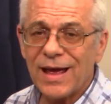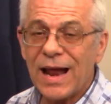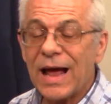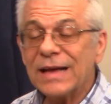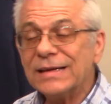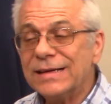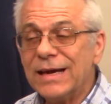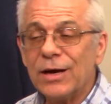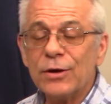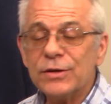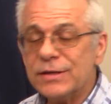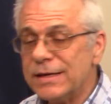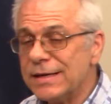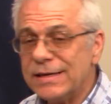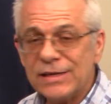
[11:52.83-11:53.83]
I
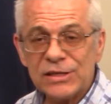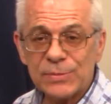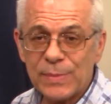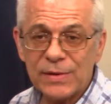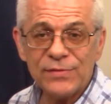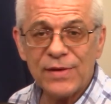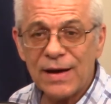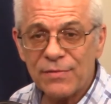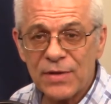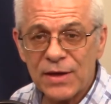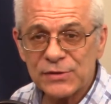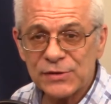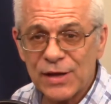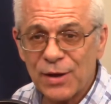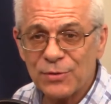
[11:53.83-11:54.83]
guarantee he didn't spend
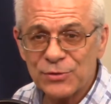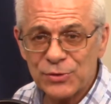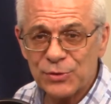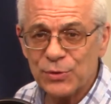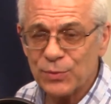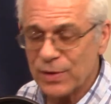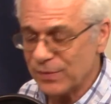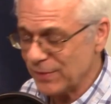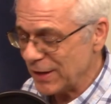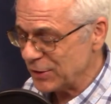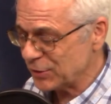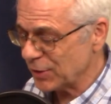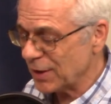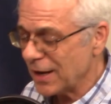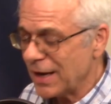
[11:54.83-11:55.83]
$5,000 doing the
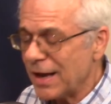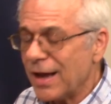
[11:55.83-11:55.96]
renovation.